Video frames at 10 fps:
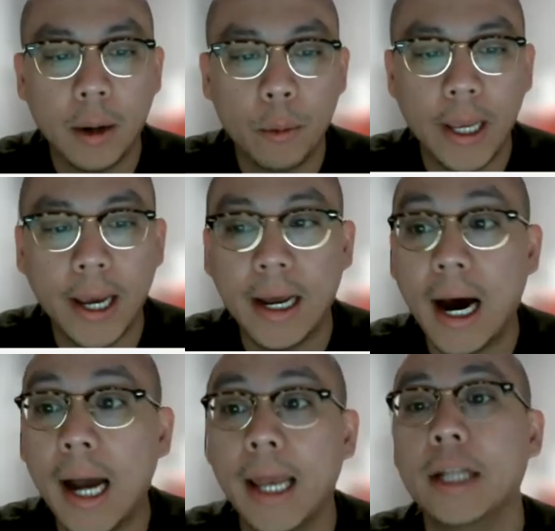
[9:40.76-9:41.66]
we add
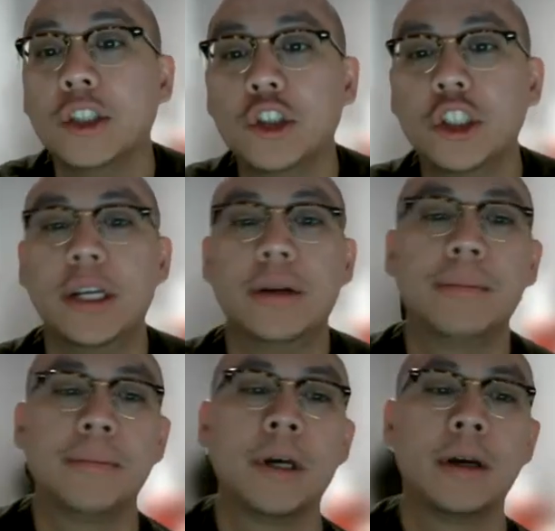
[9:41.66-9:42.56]
ing.
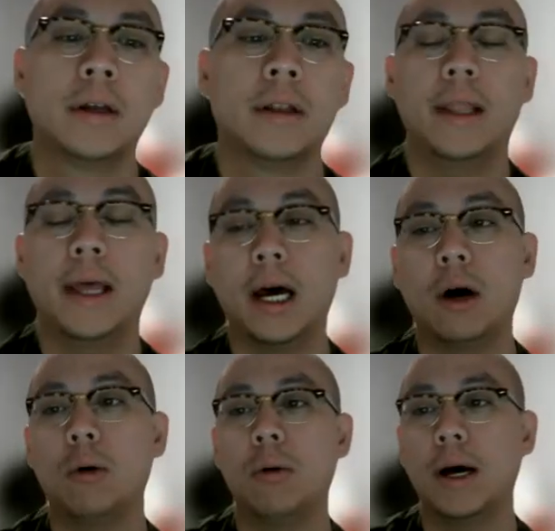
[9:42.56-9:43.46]

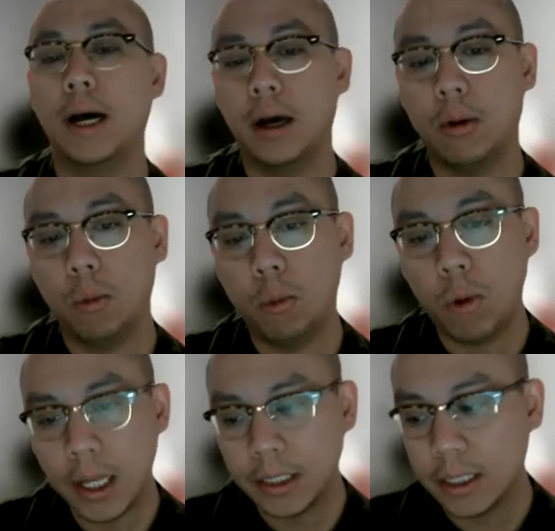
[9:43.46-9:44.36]
Now,
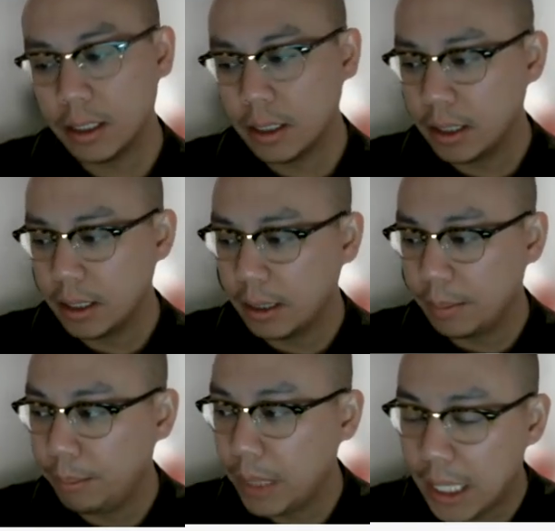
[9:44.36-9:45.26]
what the
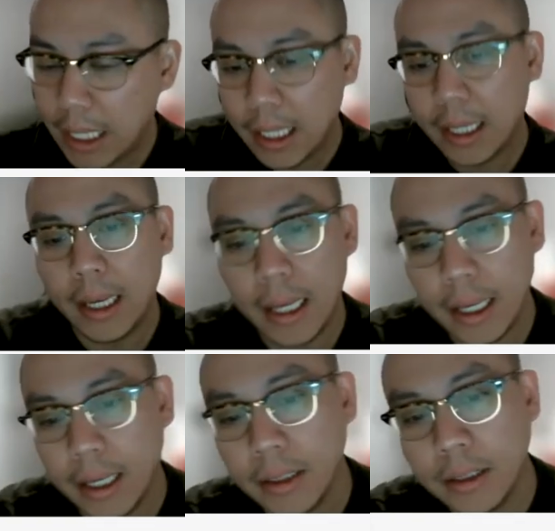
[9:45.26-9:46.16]
meaning
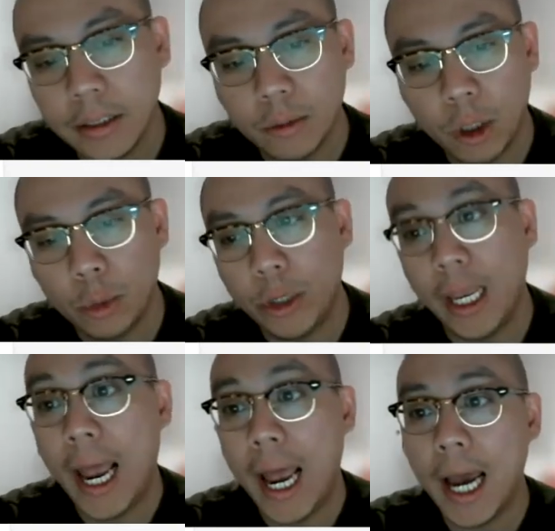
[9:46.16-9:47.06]
is when
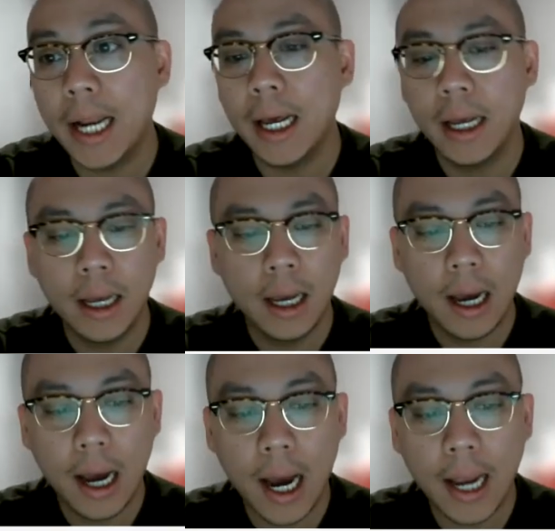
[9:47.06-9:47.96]
we add
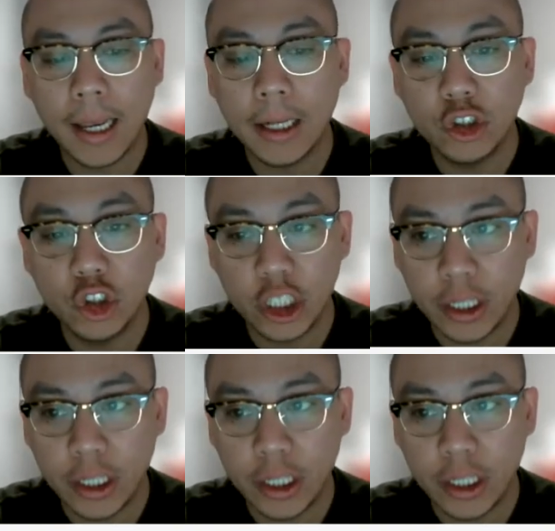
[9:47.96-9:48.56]
ing